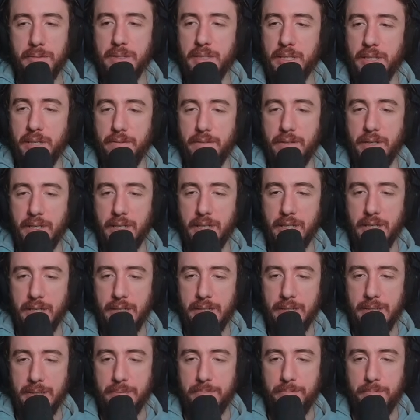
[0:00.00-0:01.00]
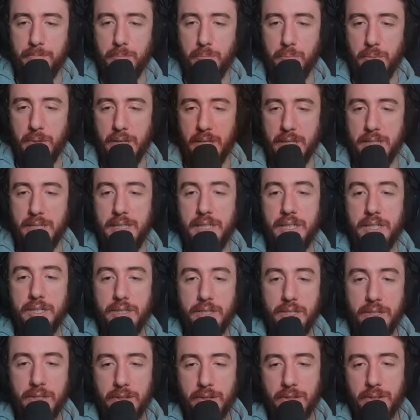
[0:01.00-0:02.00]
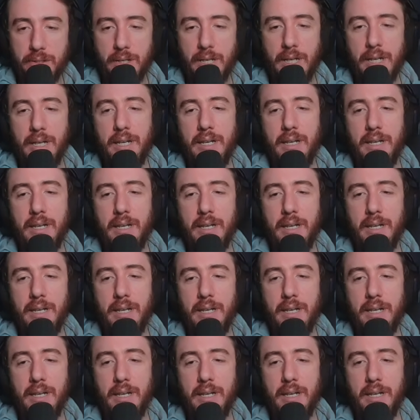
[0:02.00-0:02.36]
giving additional